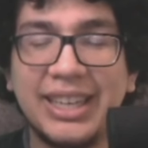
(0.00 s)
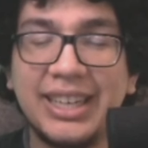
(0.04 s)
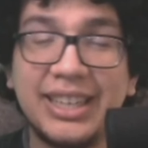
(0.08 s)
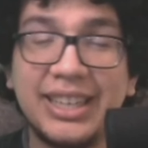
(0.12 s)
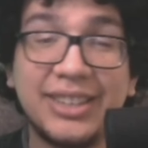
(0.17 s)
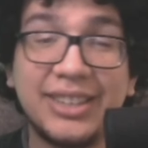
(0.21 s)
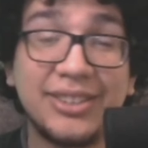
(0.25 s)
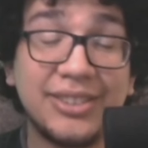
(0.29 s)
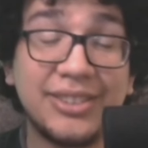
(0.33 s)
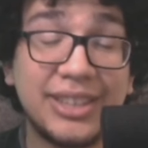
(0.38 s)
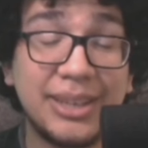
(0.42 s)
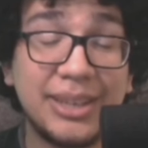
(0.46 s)

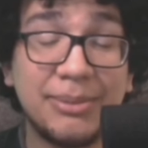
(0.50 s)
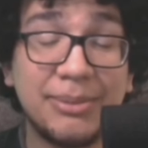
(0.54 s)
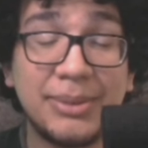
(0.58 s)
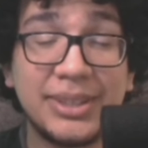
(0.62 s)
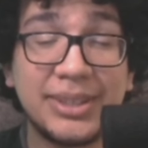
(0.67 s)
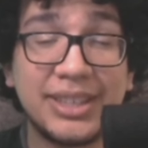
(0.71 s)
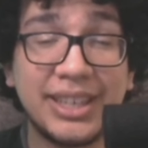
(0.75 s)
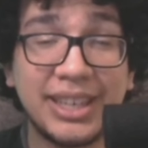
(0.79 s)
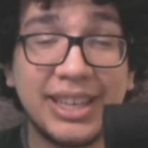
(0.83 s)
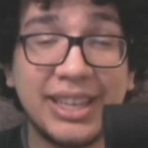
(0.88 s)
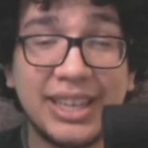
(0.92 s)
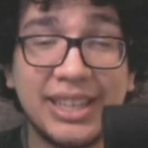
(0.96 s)
Your
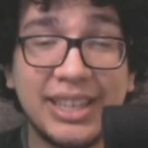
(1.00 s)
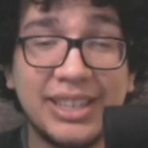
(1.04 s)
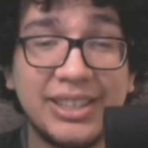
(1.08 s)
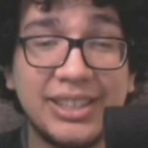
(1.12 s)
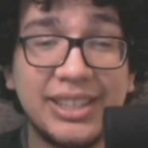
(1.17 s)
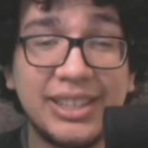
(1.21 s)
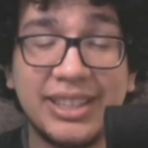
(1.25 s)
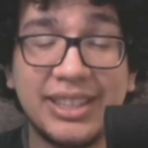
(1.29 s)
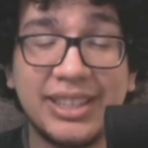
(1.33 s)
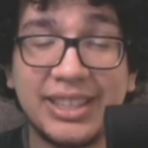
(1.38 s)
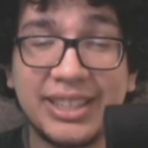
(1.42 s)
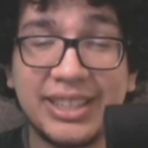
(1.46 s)
teammates
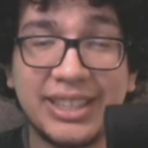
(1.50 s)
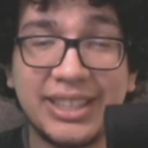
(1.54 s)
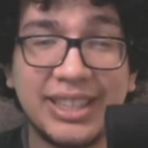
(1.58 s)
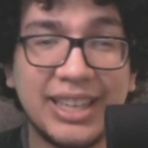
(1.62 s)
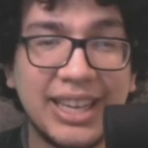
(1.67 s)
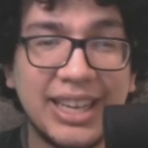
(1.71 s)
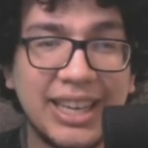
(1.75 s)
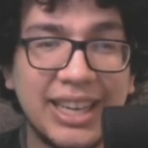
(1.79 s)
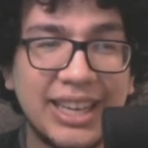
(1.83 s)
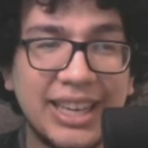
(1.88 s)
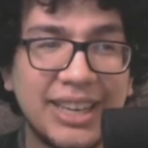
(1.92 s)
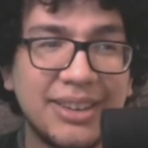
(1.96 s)
engaging is
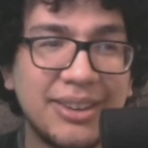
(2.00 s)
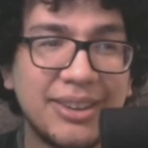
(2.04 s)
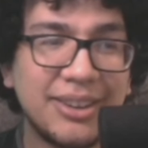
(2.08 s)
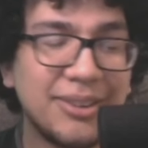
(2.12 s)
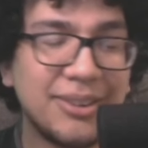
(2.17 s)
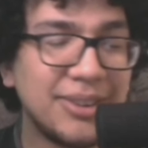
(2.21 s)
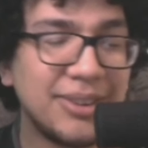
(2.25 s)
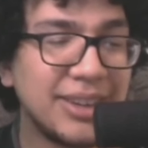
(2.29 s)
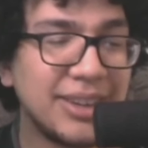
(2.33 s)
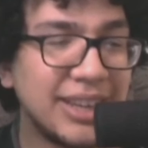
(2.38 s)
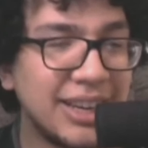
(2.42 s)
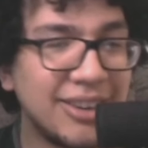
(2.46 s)
not
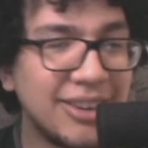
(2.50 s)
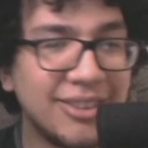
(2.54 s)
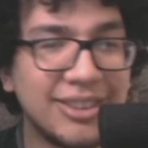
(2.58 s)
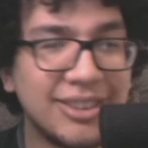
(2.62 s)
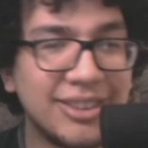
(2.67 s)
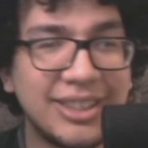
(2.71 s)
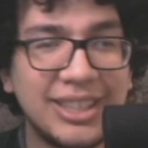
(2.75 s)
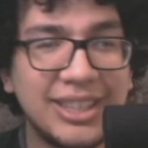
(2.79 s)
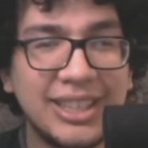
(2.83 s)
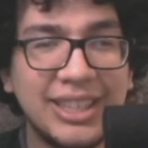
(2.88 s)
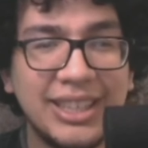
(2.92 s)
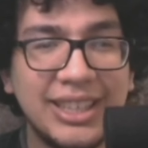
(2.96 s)
always
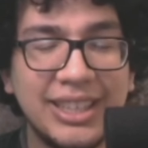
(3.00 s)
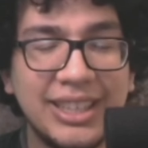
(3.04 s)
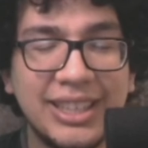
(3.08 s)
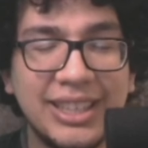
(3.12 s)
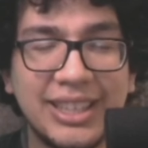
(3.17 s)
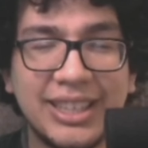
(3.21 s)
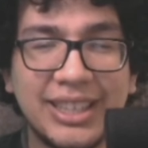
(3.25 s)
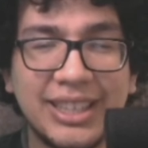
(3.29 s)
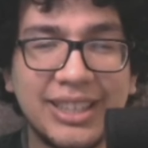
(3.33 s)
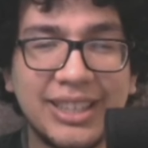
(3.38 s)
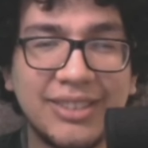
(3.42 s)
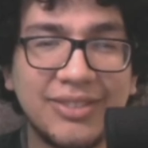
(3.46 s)
guaranteed,
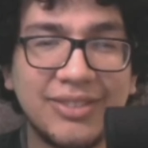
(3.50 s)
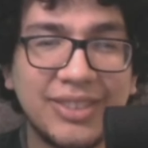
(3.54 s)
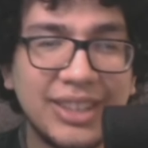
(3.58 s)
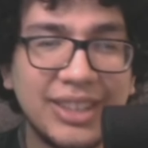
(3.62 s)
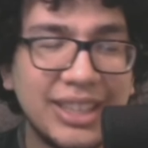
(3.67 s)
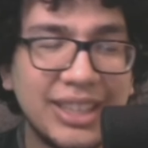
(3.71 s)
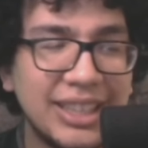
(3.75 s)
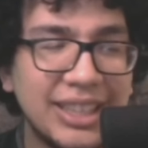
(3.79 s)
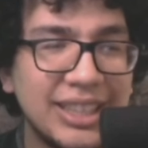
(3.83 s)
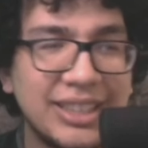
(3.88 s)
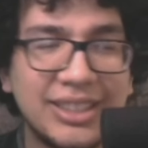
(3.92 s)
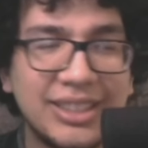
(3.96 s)
and
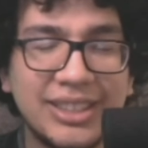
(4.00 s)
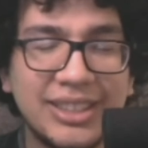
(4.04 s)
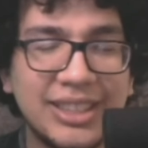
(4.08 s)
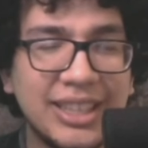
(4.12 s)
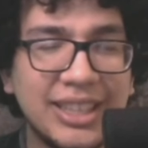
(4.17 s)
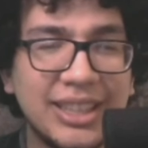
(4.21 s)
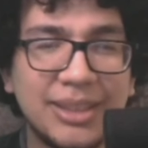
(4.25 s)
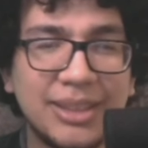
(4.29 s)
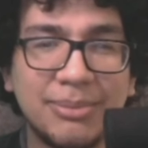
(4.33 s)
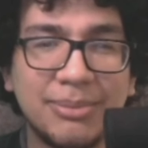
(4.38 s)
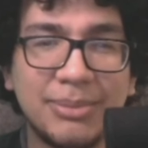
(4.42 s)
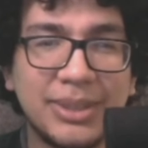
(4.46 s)
it's just
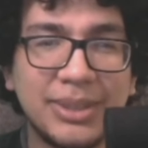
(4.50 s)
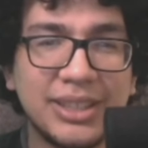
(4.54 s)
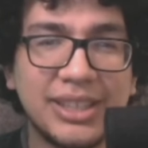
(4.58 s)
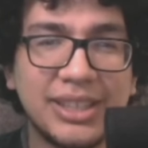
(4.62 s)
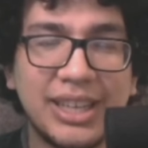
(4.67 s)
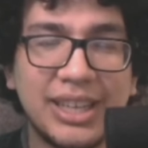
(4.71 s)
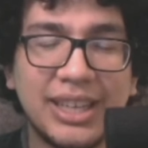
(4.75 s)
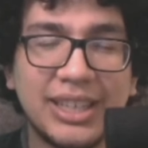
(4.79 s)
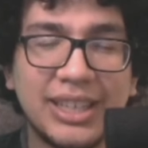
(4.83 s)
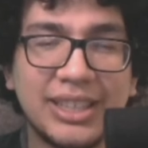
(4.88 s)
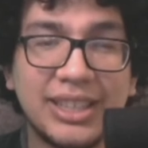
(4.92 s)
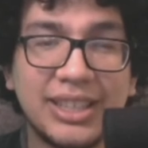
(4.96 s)
not the best,
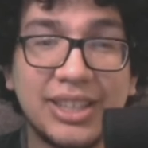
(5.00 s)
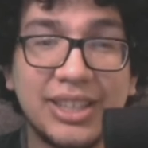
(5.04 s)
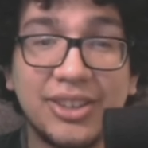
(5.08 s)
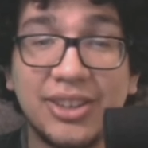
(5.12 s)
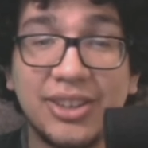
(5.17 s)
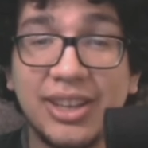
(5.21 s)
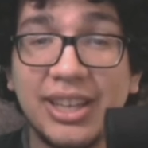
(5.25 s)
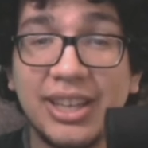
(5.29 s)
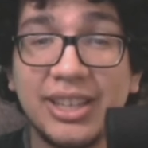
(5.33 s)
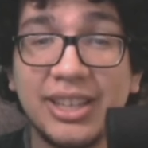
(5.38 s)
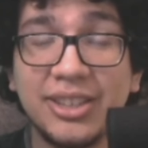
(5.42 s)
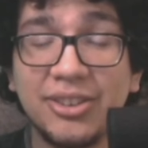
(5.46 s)
honestly. You
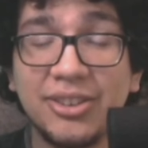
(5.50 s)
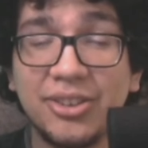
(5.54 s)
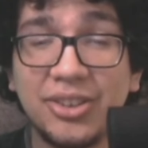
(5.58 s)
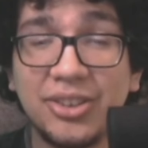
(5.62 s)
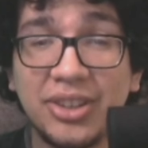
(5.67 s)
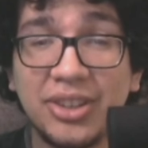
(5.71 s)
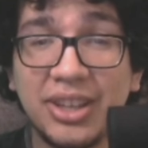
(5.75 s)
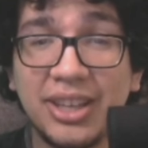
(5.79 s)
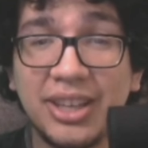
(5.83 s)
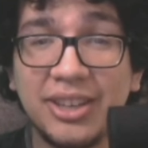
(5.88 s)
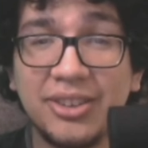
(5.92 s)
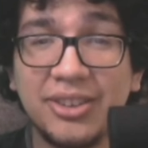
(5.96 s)
could get some
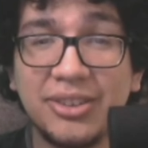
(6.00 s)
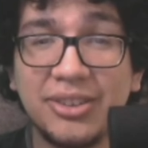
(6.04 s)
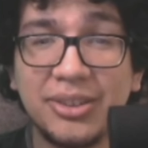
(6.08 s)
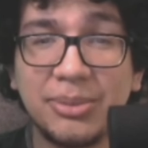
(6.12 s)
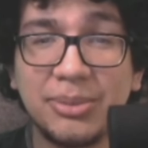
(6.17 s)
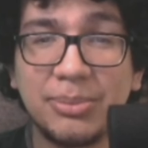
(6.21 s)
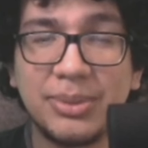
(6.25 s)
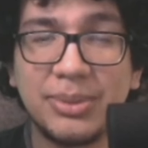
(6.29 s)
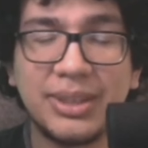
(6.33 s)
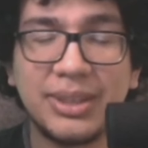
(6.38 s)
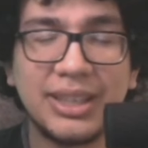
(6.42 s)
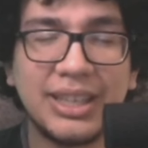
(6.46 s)
good kills,
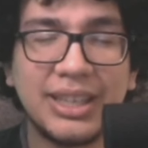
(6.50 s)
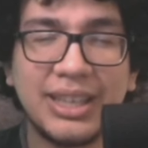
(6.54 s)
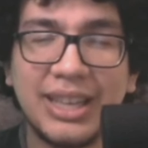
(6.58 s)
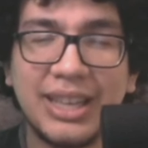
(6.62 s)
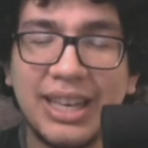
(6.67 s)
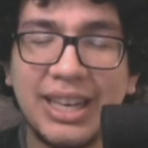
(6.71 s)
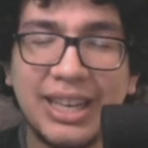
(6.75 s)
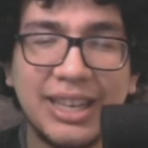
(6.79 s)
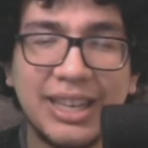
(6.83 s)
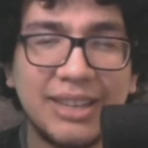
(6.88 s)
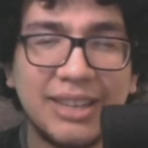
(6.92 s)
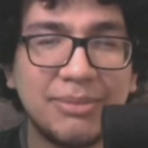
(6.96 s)
but
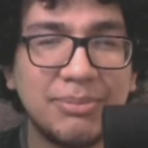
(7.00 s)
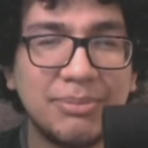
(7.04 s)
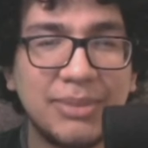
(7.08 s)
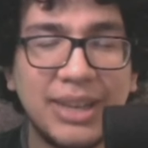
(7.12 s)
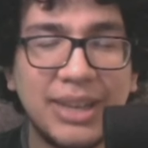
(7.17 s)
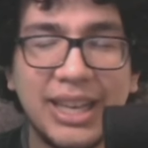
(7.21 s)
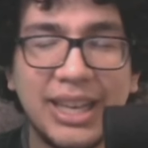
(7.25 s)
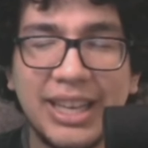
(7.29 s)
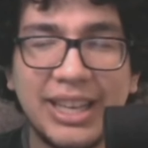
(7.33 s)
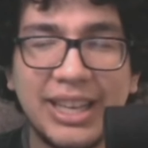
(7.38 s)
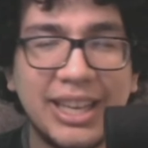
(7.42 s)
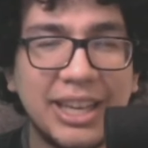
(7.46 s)

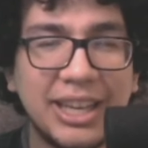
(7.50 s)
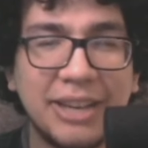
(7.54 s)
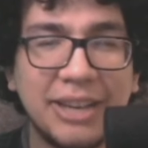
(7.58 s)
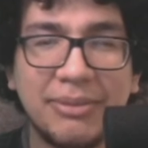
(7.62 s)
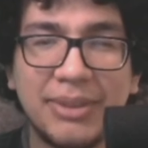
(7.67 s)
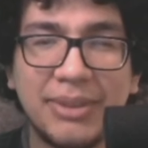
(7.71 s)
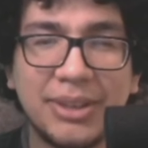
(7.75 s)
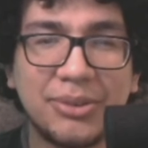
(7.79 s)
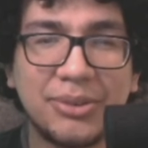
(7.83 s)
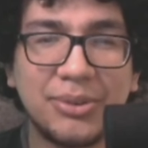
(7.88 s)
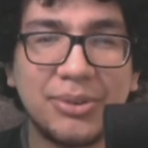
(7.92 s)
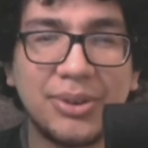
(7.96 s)
late game
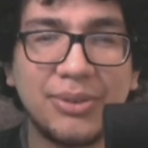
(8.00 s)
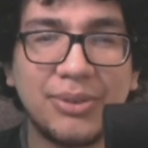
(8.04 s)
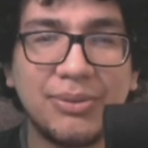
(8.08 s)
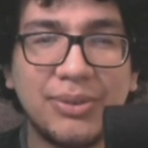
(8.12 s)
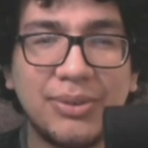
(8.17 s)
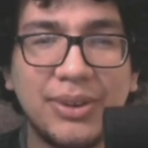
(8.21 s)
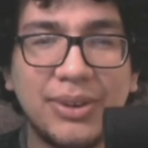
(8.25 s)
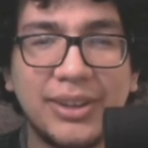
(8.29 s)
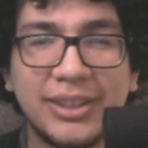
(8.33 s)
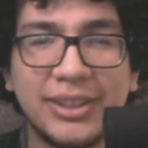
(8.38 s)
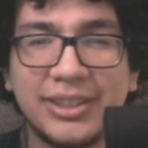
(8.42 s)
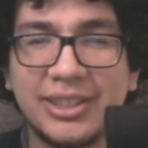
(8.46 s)
that's where he
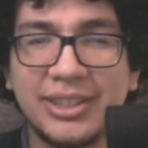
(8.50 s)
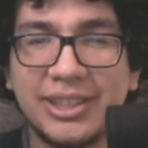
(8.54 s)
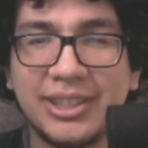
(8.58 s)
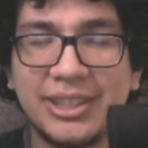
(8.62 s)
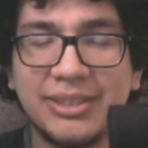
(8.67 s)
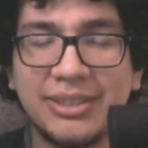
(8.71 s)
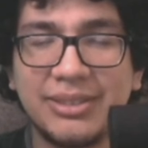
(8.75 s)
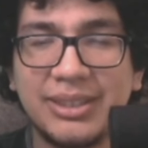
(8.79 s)
falls off.